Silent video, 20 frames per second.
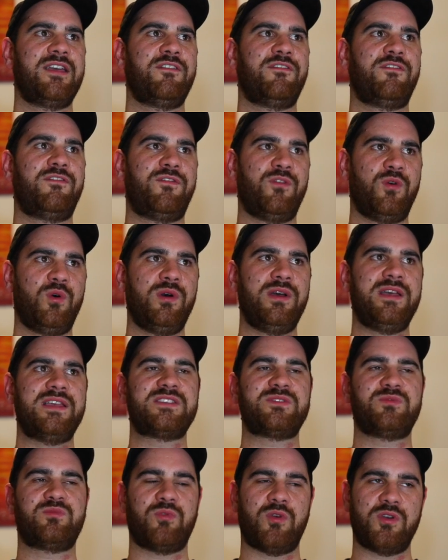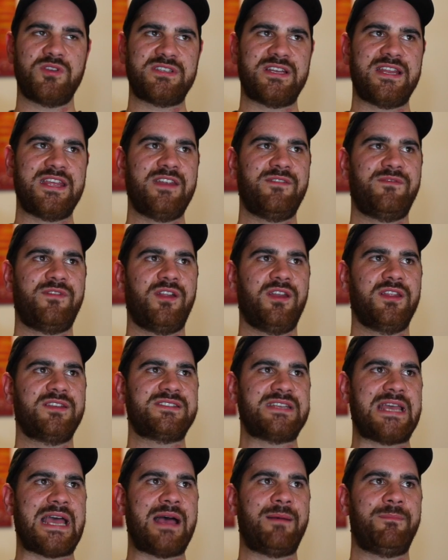4 is Rosalina
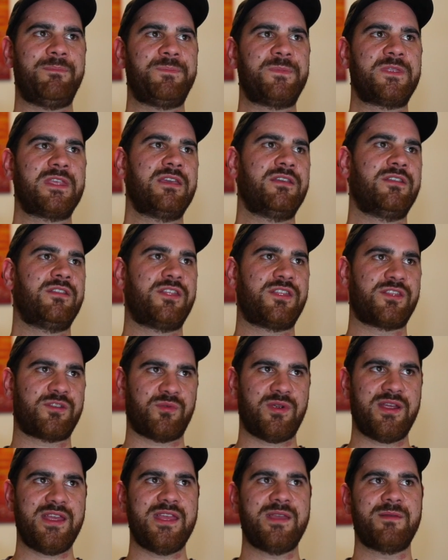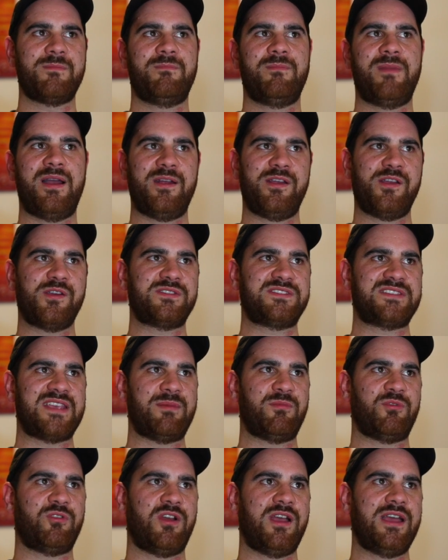Volendam. 3 Mario
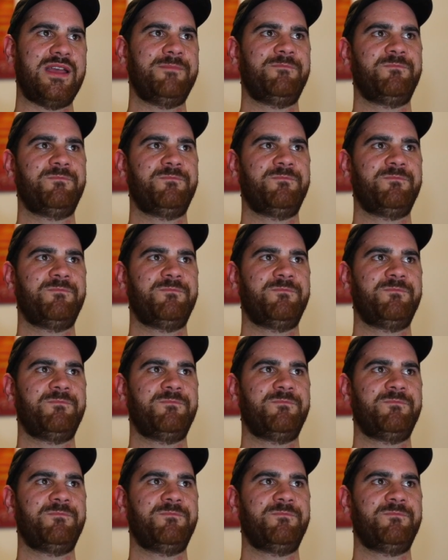Samurai.